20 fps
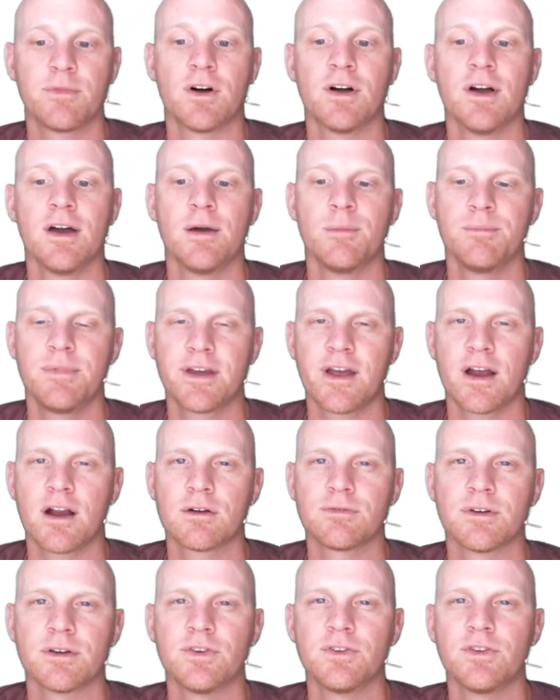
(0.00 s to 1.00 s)
Well, be
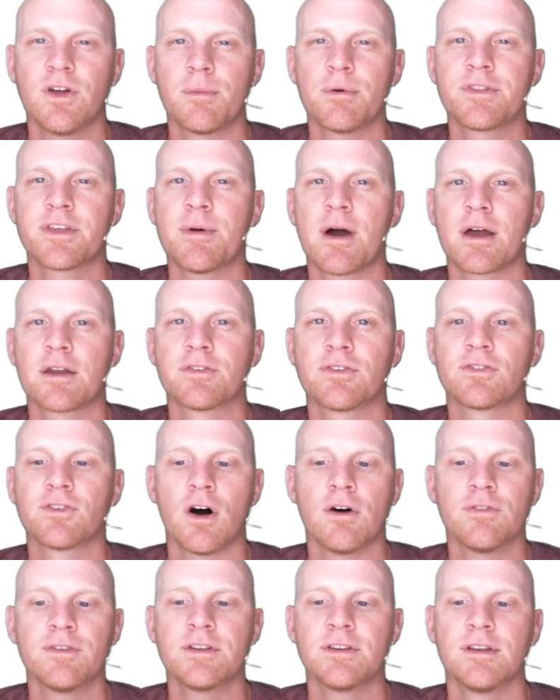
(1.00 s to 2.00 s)
careful. If you double the amount of
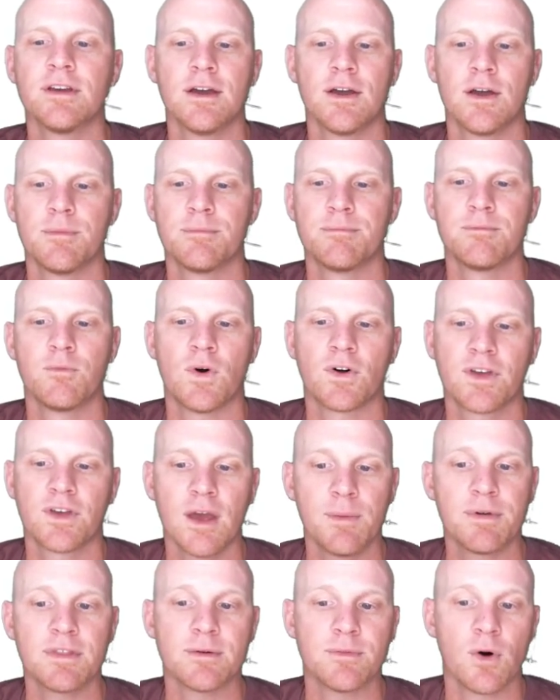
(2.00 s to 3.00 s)
solvent while
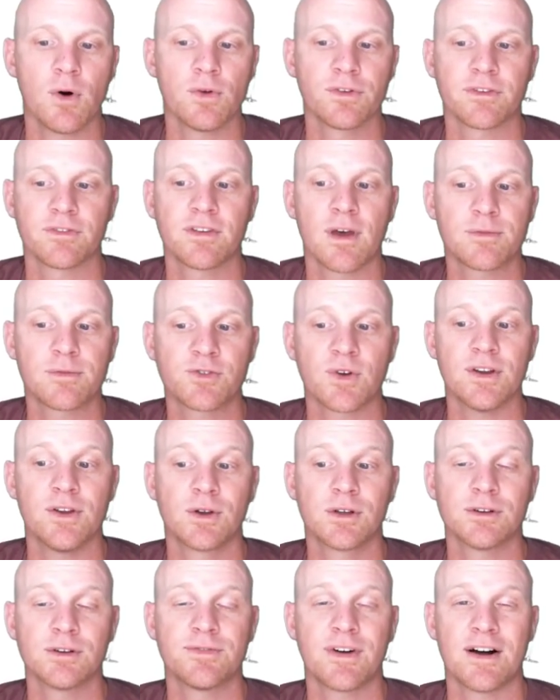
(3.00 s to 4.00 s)
keeping the moles of substrate
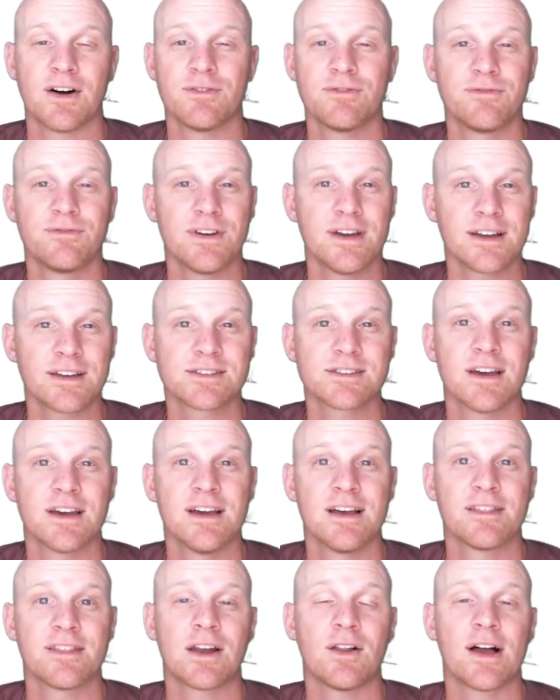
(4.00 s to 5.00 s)
nucleophile fixed,
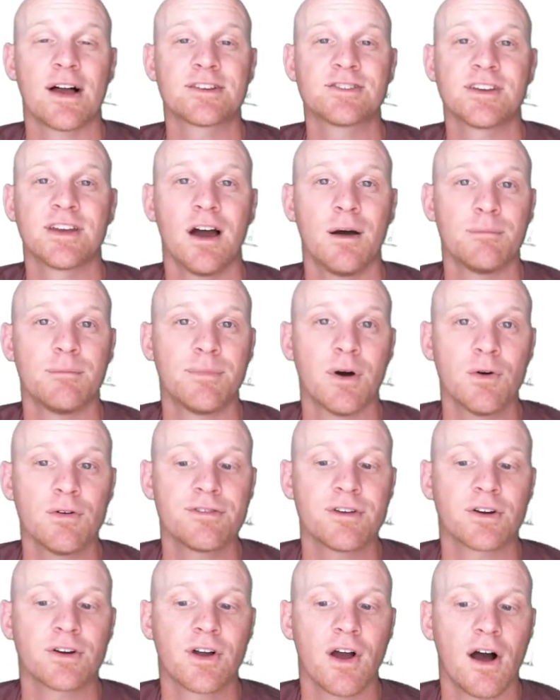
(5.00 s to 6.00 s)
that'll actually cut both
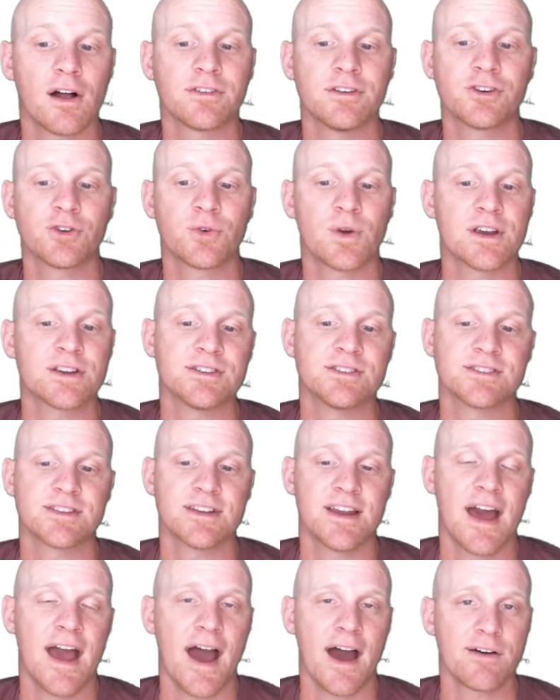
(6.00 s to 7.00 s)
their concentrations
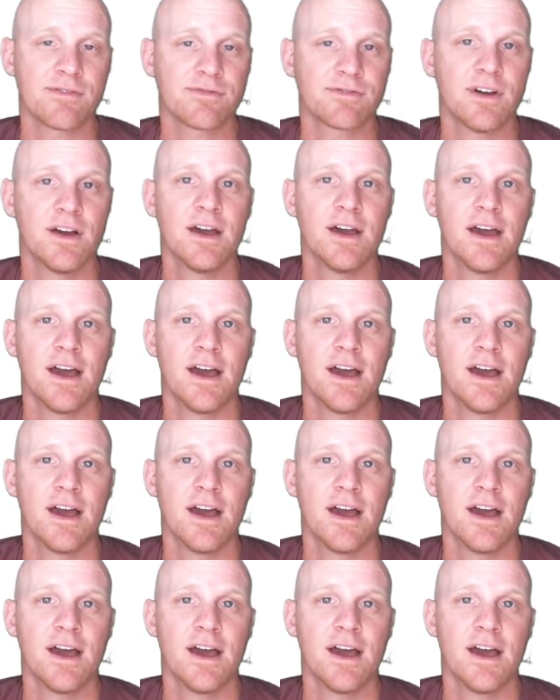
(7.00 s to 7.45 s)
in half.